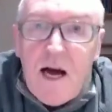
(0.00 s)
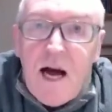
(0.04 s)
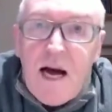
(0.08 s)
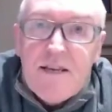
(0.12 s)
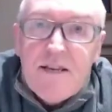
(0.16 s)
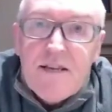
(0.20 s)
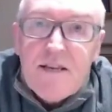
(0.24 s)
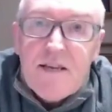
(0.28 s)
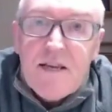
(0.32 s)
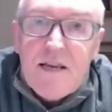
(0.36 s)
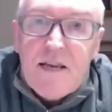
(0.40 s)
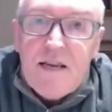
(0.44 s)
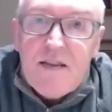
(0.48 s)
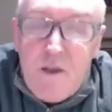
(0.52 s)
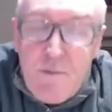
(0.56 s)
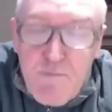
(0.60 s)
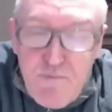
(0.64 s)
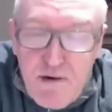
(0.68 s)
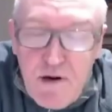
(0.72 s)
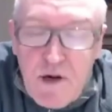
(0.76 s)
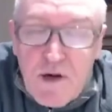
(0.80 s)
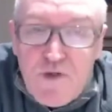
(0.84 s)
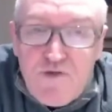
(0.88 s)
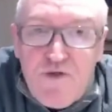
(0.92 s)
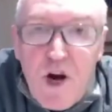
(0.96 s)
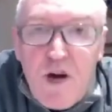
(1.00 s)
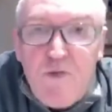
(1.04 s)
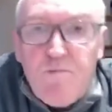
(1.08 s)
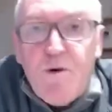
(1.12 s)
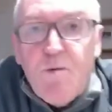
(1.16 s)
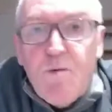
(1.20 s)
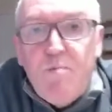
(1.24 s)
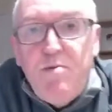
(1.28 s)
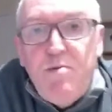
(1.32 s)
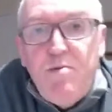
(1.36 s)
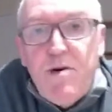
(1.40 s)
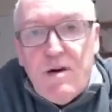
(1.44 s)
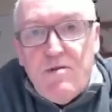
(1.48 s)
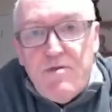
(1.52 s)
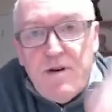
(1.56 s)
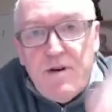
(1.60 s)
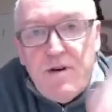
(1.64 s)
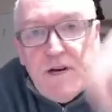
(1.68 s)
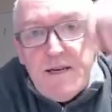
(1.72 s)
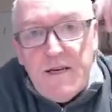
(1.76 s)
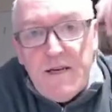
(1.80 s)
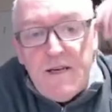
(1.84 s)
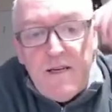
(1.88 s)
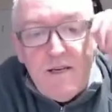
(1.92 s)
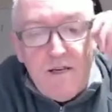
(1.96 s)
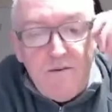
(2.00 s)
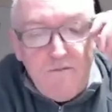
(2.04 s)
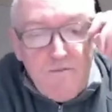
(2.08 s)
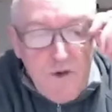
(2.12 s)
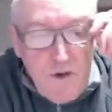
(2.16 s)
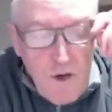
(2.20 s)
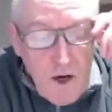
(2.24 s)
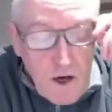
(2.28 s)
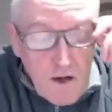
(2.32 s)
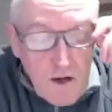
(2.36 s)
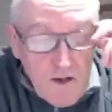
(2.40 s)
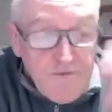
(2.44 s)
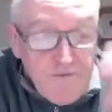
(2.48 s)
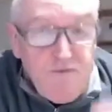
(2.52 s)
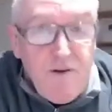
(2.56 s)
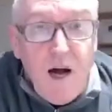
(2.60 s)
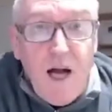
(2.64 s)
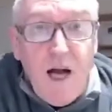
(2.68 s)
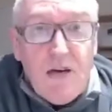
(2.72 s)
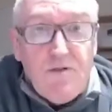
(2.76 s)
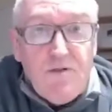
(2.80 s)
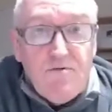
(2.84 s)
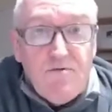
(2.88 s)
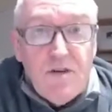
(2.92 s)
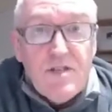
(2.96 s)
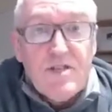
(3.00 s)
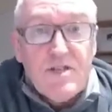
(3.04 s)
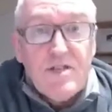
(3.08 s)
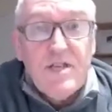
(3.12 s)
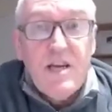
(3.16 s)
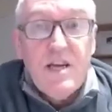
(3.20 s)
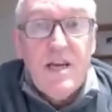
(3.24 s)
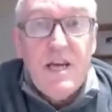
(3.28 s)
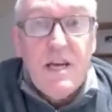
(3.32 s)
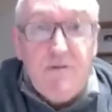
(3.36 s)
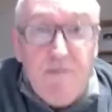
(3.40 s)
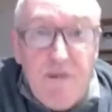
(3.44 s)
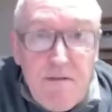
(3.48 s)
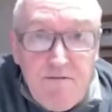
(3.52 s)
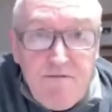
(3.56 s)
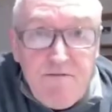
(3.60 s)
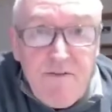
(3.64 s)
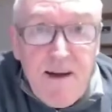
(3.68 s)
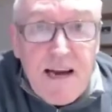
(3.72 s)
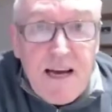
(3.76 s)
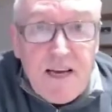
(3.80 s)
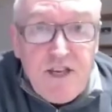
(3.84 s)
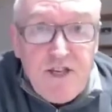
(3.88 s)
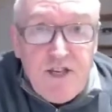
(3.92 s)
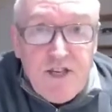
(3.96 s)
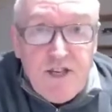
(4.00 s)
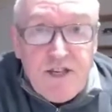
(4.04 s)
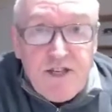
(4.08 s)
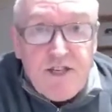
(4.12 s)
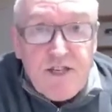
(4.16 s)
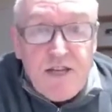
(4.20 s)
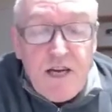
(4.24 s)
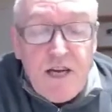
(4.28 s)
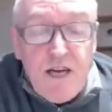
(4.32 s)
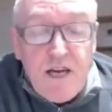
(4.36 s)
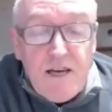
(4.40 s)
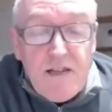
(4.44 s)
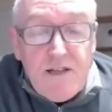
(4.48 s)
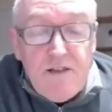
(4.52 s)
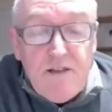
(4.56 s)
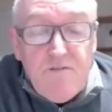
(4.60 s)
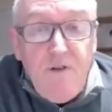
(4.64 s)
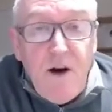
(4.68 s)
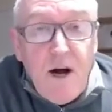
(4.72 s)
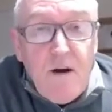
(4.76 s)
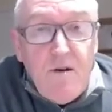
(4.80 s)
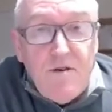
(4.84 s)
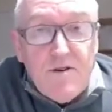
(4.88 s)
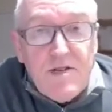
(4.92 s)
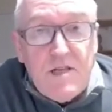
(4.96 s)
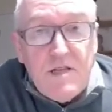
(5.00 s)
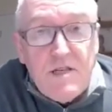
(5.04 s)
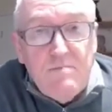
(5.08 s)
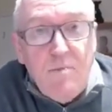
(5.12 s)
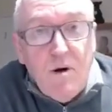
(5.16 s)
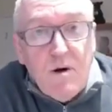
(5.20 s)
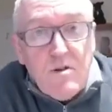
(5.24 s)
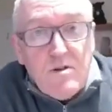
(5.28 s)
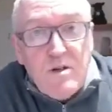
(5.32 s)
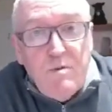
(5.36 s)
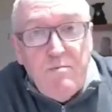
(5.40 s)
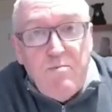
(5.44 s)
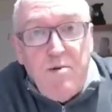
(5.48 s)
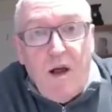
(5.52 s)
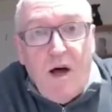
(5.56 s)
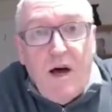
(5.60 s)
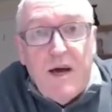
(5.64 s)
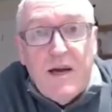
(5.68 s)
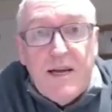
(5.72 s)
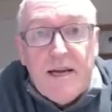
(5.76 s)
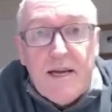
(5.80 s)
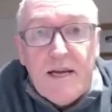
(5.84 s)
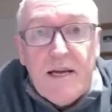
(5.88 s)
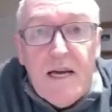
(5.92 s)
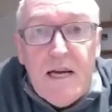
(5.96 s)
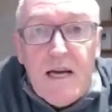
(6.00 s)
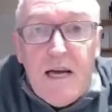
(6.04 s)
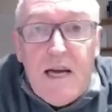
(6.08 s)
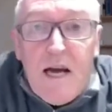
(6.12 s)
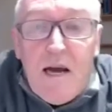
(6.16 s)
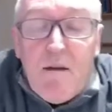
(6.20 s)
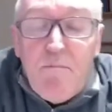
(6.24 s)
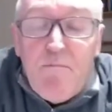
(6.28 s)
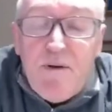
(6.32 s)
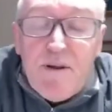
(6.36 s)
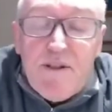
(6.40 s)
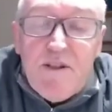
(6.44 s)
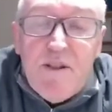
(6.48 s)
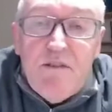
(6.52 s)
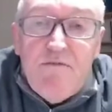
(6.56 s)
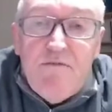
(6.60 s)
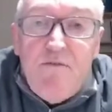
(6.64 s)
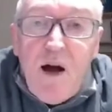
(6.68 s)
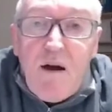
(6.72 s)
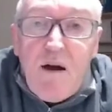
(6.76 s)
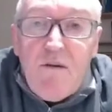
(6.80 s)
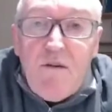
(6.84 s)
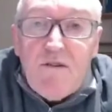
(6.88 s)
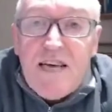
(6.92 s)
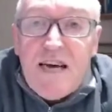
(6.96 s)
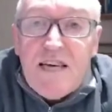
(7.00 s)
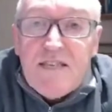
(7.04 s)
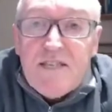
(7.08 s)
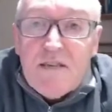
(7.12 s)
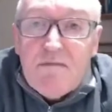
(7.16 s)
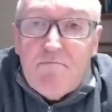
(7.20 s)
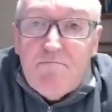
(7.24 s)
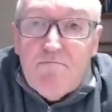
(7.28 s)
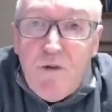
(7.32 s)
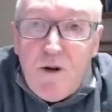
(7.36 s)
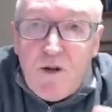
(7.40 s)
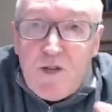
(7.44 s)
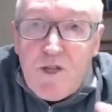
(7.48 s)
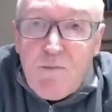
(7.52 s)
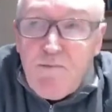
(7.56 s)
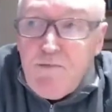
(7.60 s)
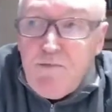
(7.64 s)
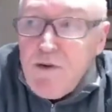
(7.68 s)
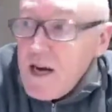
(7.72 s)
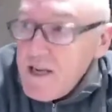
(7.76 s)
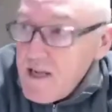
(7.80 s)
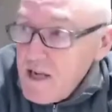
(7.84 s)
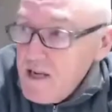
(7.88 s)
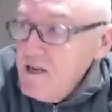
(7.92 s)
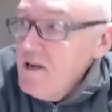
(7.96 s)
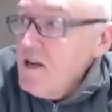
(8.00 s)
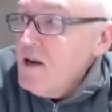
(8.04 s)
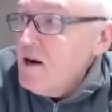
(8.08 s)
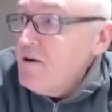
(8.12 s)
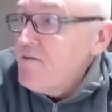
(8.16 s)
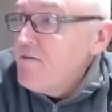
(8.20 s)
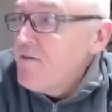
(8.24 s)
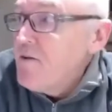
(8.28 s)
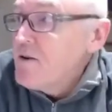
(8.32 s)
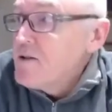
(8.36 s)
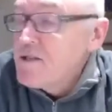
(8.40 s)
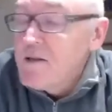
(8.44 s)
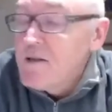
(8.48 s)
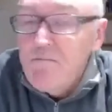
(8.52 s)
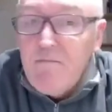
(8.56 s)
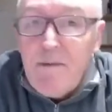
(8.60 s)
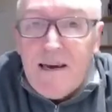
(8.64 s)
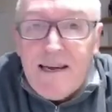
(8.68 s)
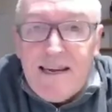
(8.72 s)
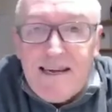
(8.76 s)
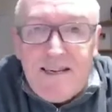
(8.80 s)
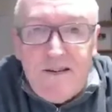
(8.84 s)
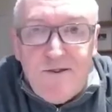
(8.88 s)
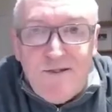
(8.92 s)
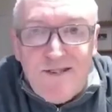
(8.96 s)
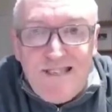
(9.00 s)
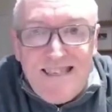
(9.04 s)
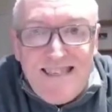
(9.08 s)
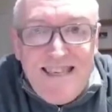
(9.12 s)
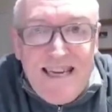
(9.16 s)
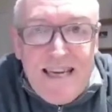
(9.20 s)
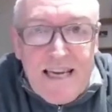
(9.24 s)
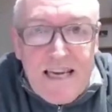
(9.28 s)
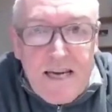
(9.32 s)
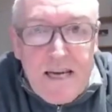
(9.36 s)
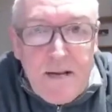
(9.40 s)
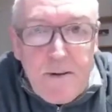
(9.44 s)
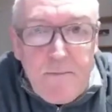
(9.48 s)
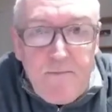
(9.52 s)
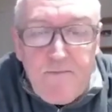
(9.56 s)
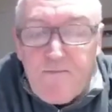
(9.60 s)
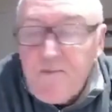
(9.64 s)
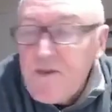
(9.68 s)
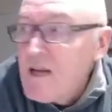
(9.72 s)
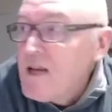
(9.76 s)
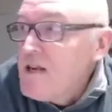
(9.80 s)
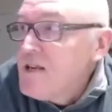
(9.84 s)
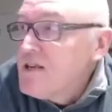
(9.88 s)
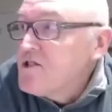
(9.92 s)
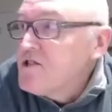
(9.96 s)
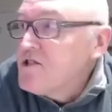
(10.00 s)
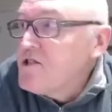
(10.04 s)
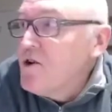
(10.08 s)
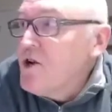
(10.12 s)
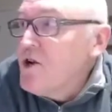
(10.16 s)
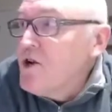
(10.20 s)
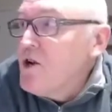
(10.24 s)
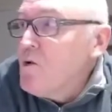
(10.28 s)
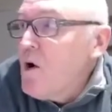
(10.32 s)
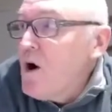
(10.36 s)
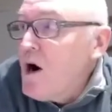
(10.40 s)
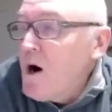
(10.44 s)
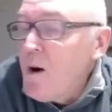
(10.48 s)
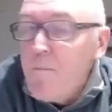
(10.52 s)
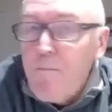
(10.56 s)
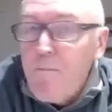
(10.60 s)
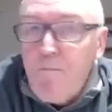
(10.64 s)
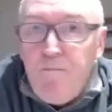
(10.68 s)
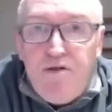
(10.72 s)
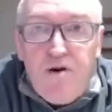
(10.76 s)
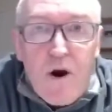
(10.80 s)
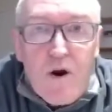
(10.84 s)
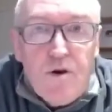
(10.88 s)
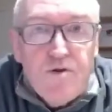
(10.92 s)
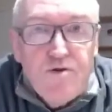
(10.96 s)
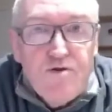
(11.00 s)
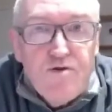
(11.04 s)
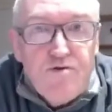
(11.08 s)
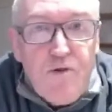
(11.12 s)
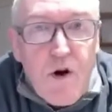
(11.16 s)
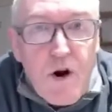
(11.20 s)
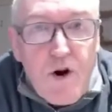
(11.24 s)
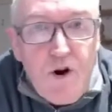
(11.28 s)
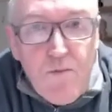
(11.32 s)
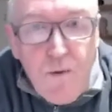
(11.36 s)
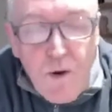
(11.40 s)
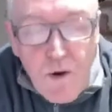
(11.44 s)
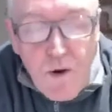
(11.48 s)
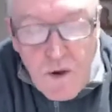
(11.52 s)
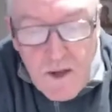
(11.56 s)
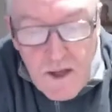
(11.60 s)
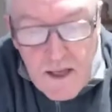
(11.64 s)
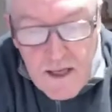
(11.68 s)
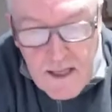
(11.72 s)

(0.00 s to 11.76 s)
And in the prodromal period, you've got the virus, you're infectious, the virus is multiplying, but the virus hasn't multiplied enough to make you sick. So you are prodromal.